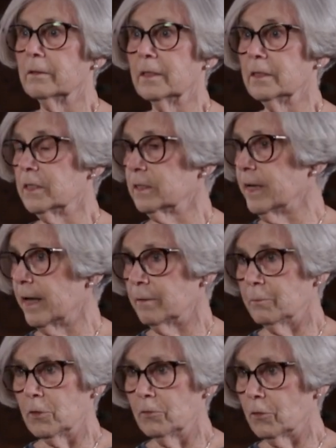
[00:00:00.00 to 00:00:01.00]
They did
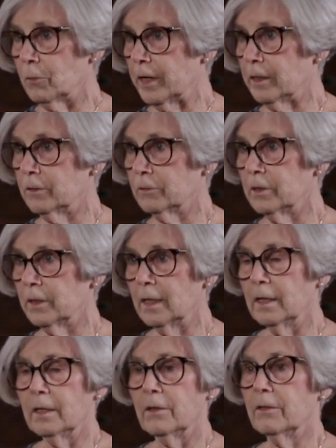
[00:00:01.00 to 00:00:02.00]
not move around.
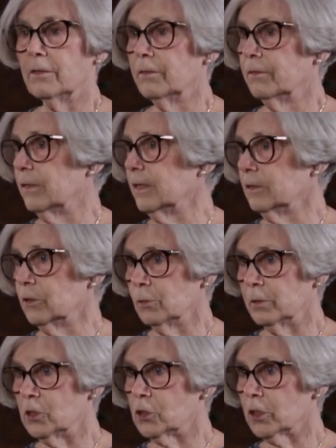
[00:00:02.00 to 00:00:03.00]
They
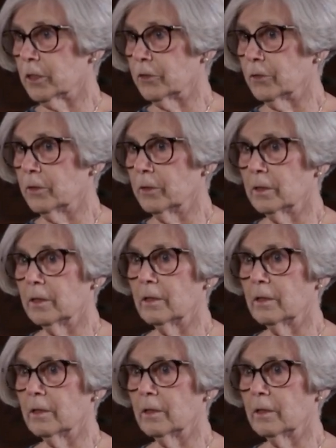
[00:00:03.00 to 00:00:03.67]
knew each other.